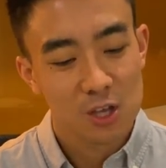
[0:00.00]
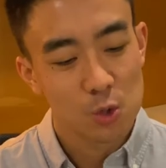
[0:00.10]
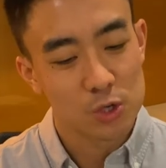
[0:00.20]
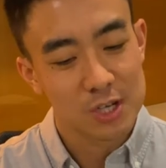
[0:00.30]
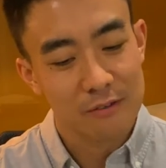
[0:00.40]

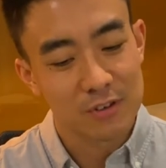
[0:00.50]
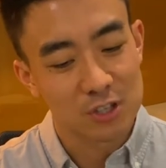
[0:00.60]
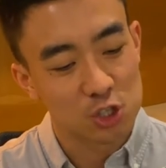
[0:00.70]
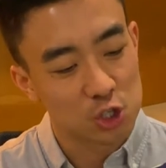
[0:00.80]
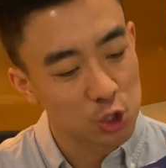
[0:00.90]
which have a
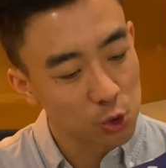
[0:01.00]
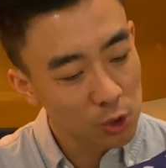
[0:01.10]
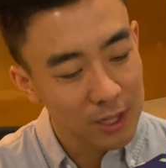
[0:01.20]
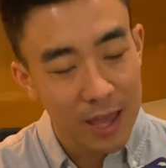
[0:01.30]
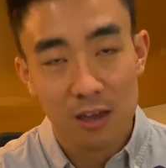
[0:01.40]

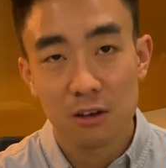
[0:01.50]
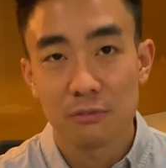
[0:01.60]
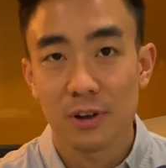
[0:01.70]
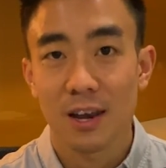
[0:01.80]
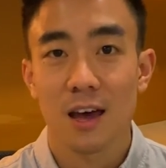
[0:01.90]
dual layer
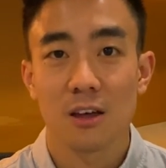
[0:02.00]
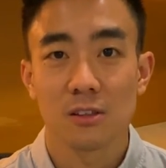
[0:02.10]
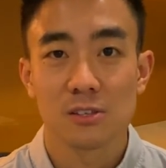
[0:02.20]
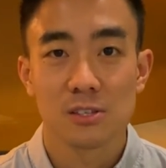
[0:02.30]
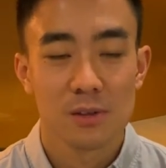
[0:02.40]
of
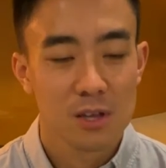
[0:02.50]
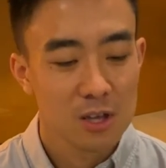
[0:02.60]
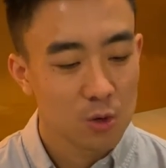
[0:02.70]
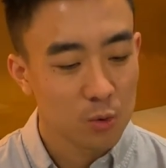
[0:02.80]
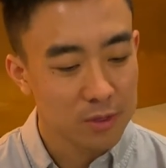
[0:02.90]
clouds,
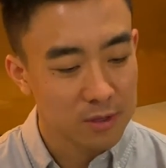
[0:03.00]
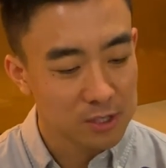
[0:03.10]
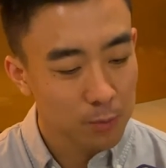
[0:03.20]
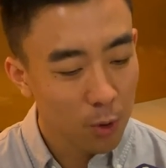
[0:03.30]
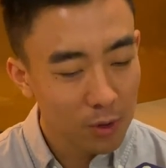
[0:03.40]
with the
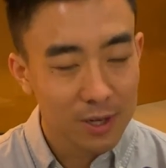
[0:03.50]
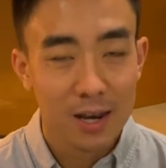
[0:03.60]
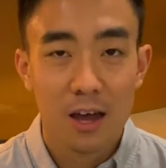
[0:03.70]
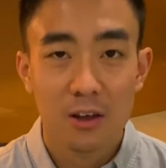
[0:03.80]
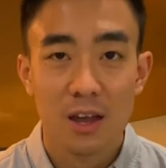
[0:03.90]
small
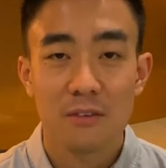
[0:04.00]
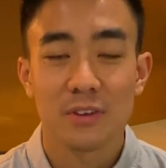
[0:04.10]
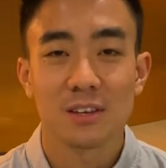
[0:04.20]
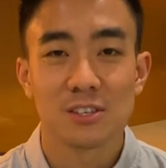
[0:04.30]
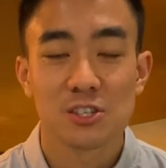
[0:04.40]
cloud
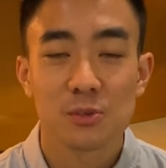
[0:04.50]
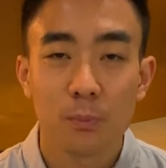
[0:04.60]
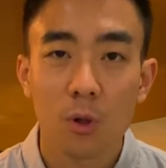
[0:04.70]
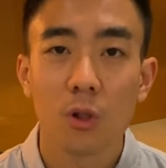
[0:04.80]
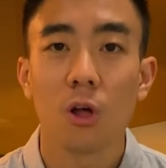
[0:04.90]
having a
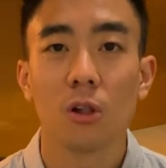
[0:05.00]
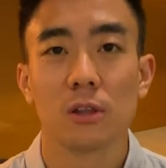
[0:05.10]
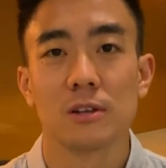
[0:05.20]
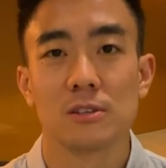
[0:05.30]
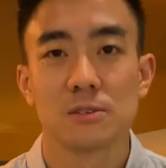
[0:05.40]
small hole
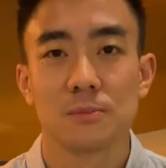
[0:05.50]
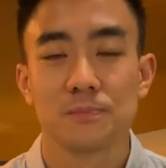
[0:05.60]
in it.